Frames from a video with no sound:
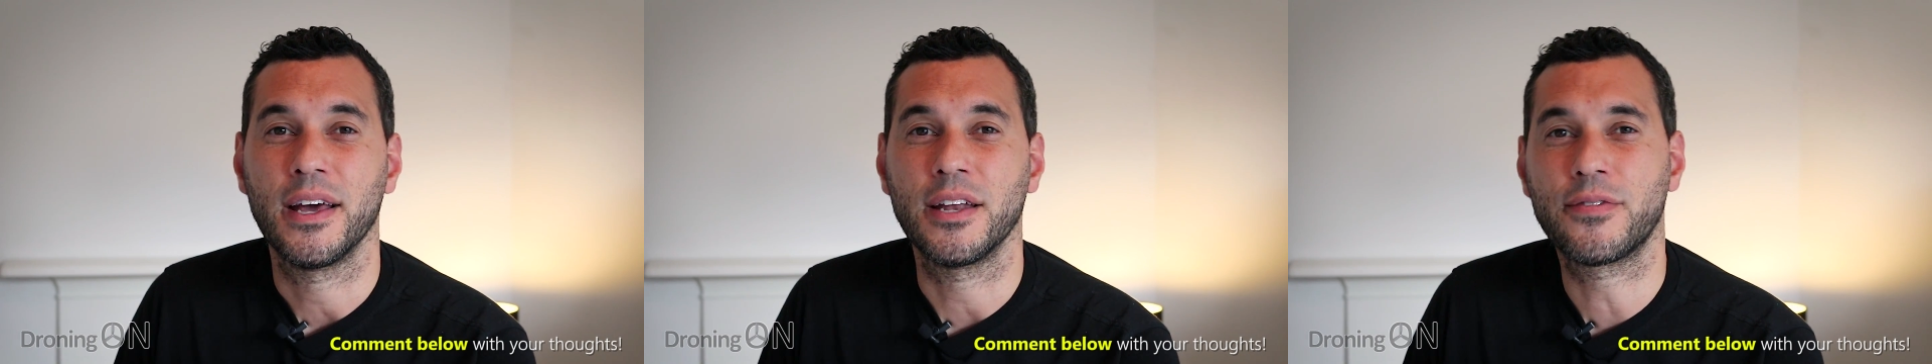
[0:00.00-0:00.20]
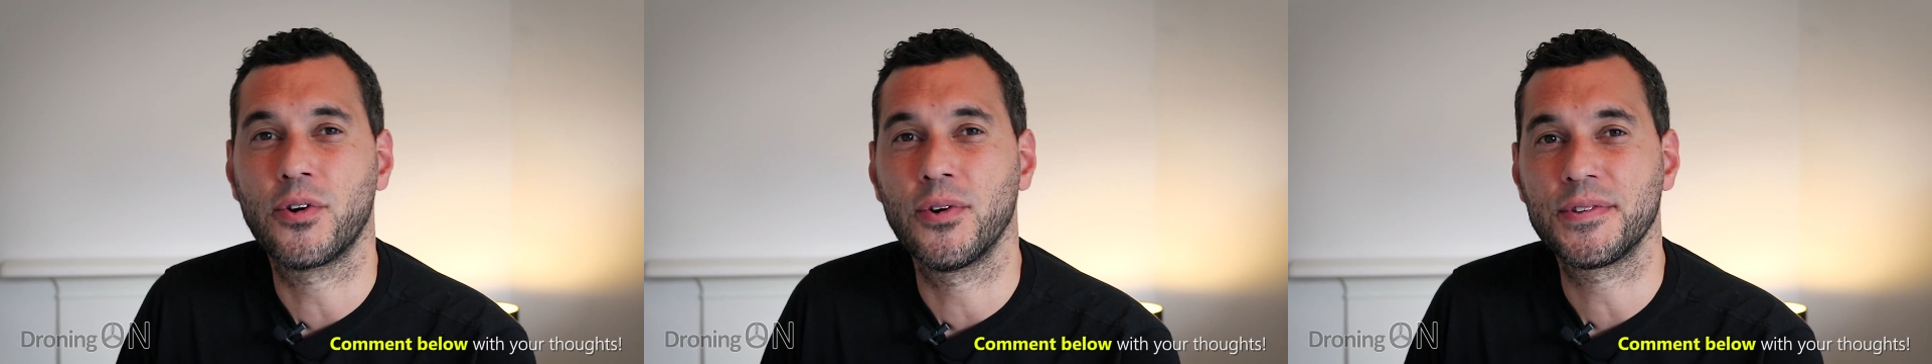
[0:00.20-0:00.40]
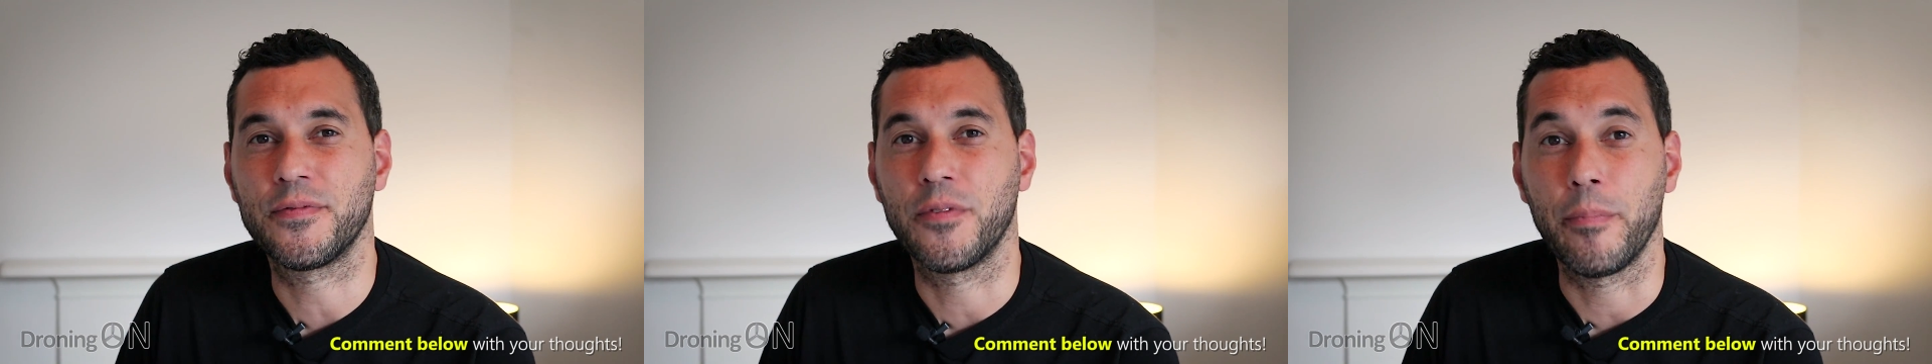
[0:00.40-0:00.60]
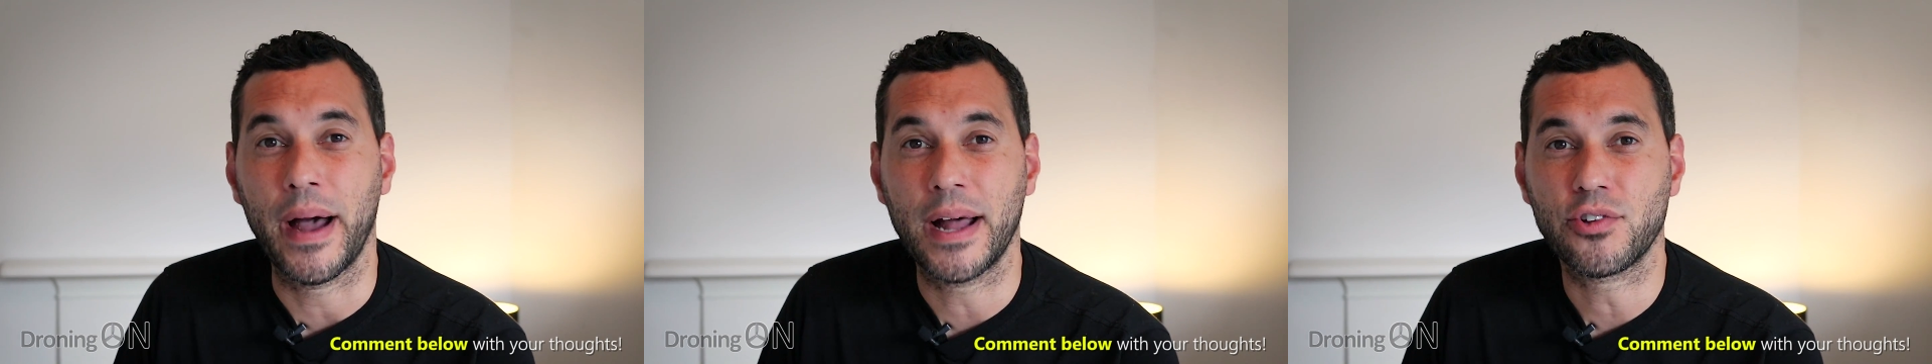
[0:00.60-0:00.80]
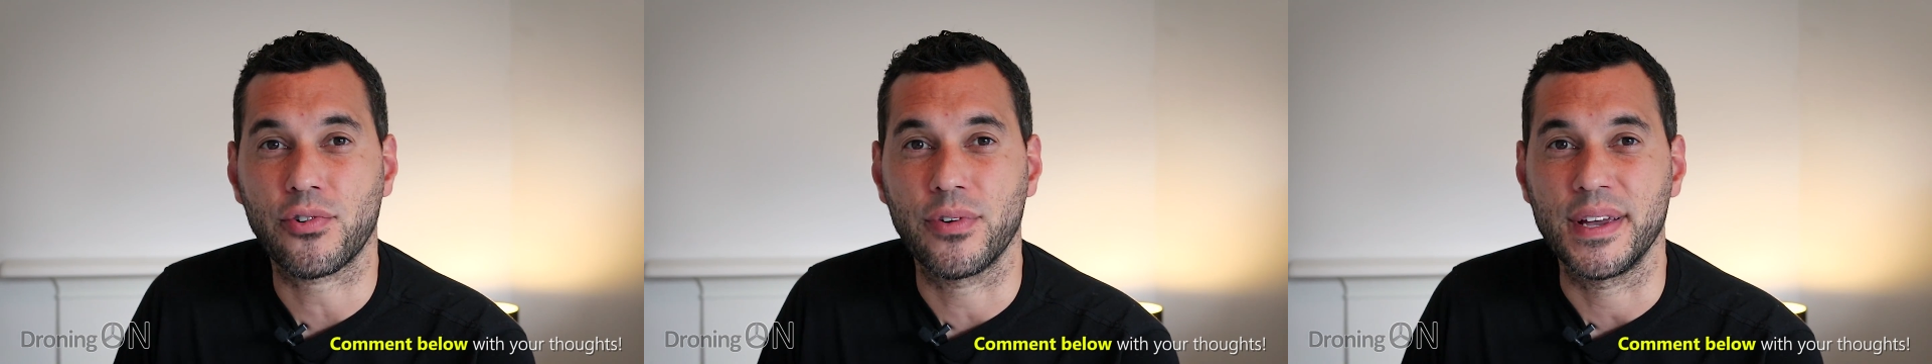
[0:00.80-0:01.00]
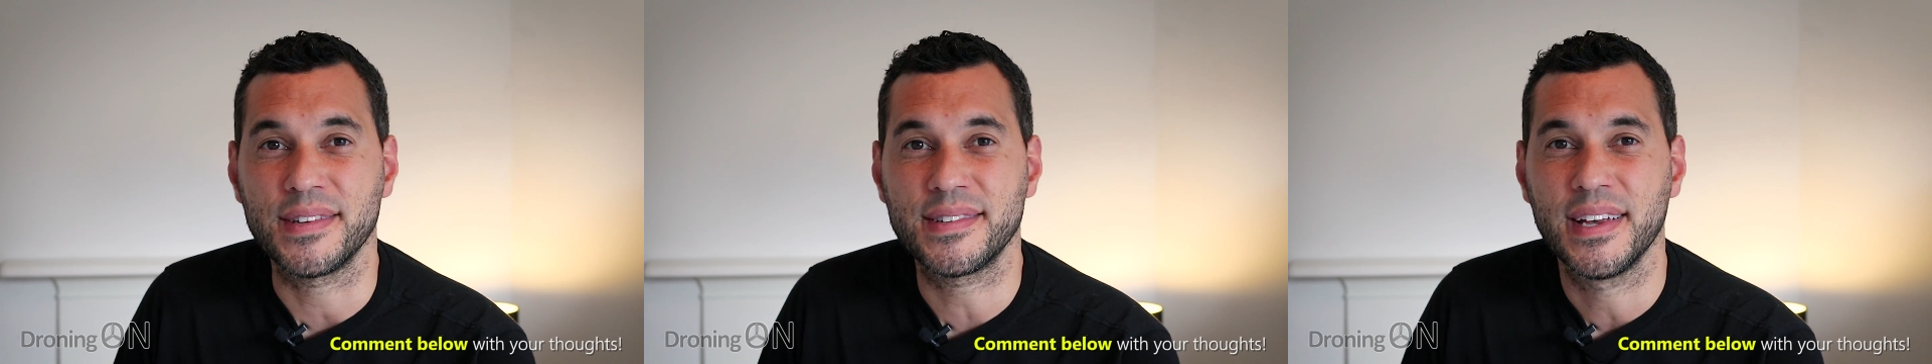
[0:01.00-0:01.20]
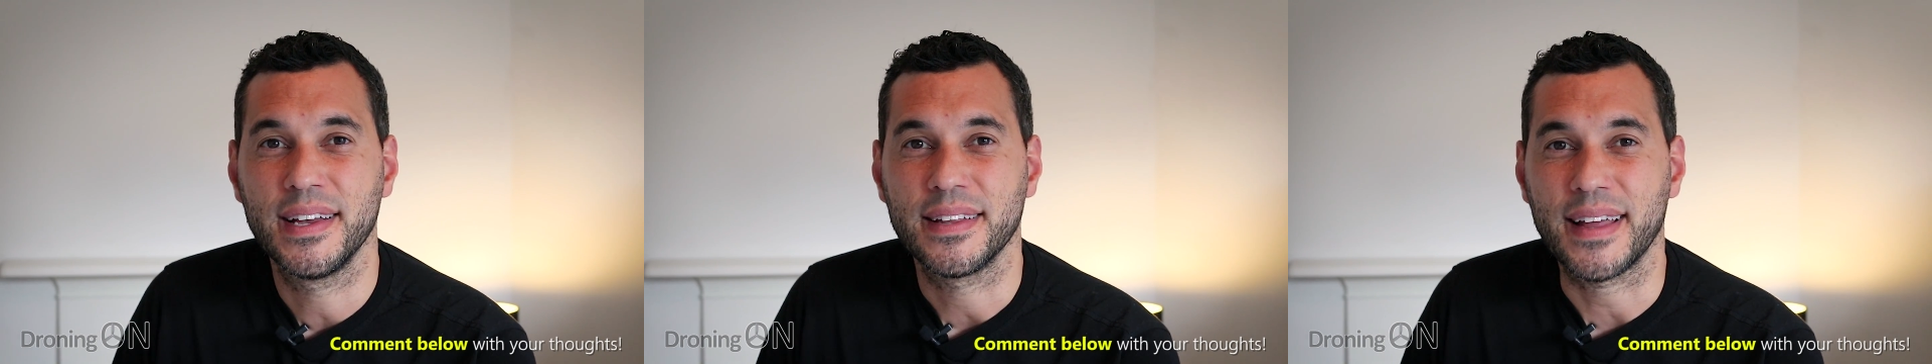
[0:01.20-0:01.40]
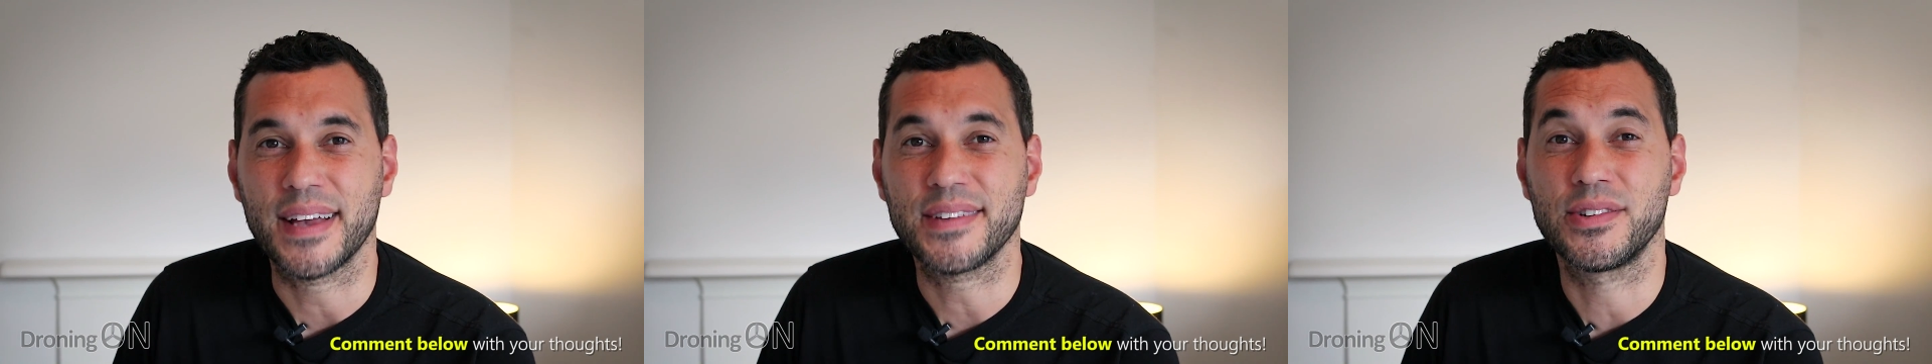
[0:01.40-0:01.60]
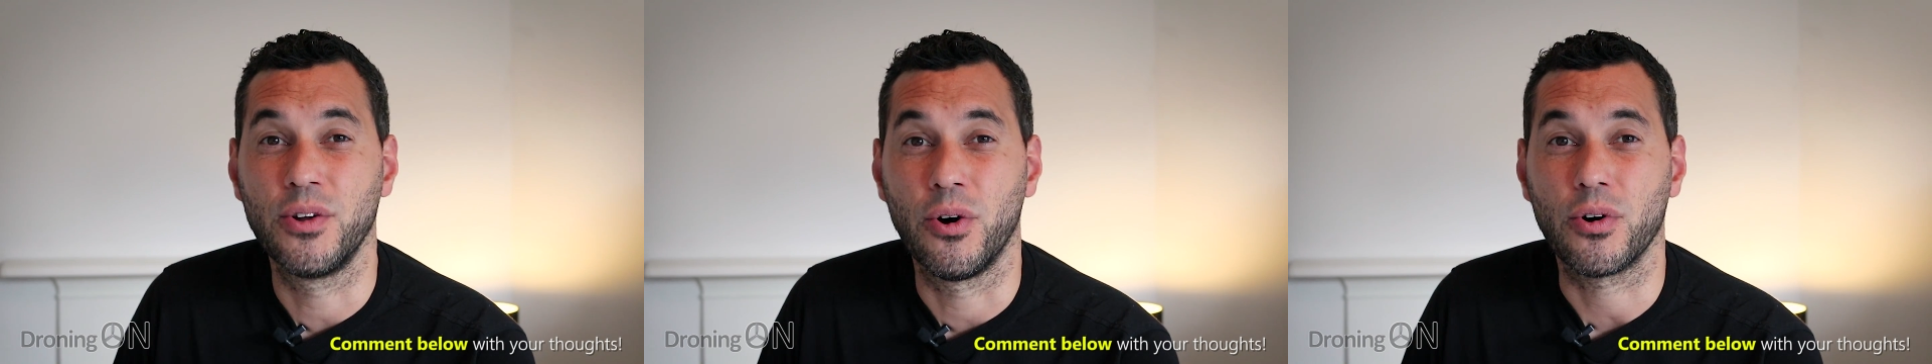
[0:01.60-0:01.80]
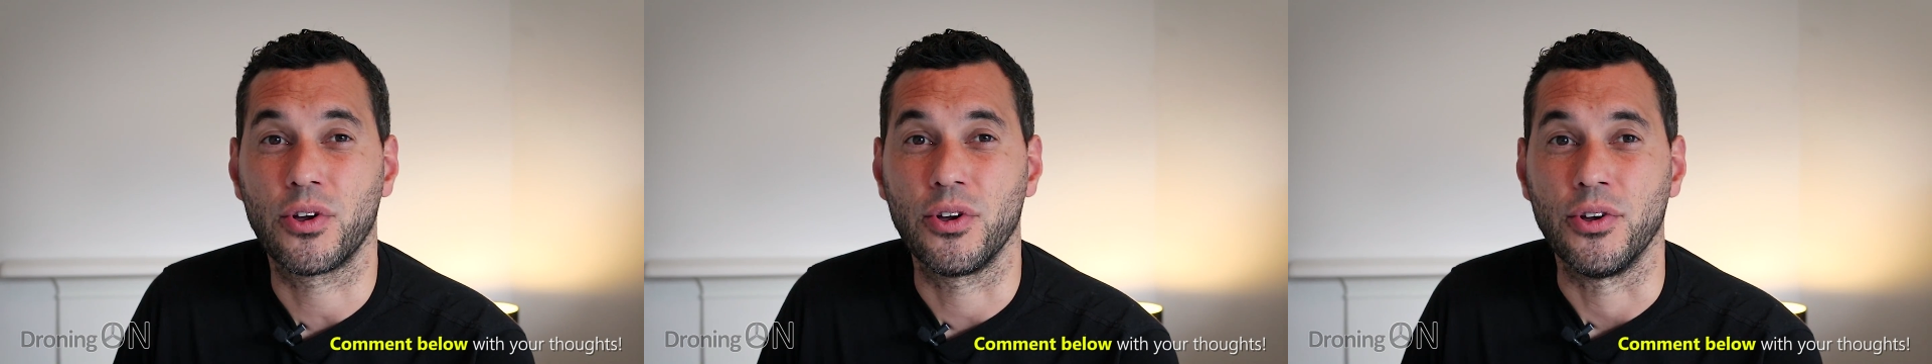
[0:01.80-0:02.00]
And of course, for batteries, that's
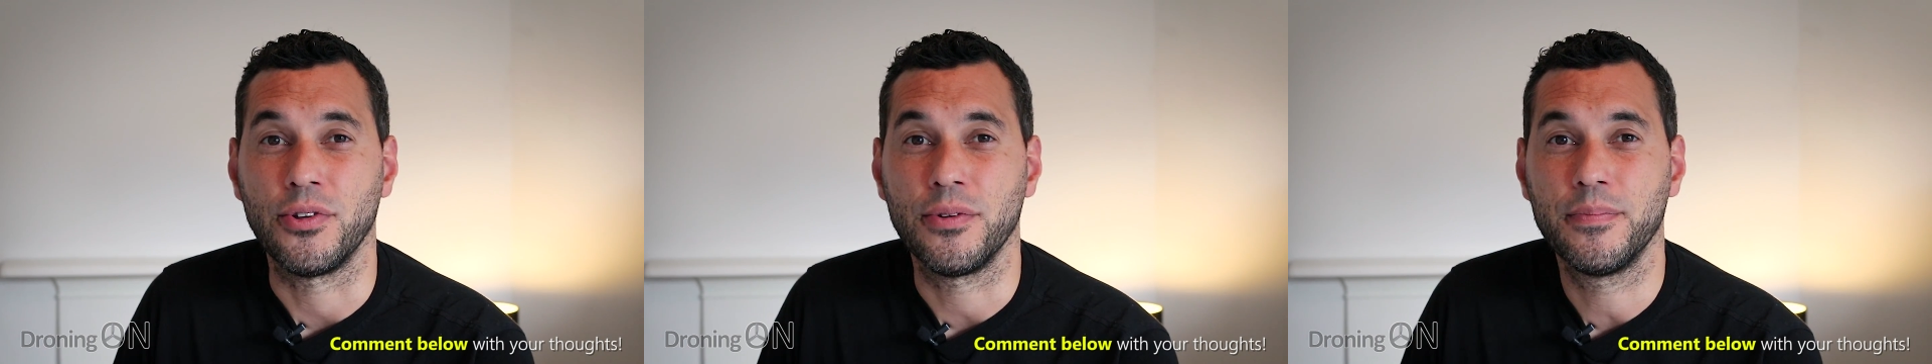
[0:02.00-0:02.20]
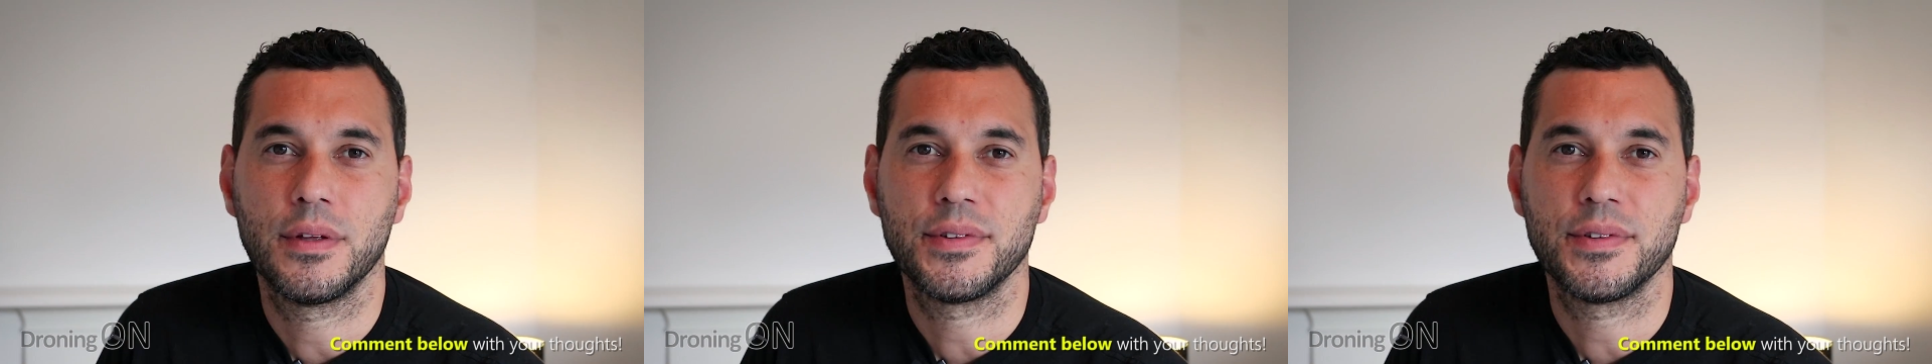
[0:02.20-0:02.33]
not good.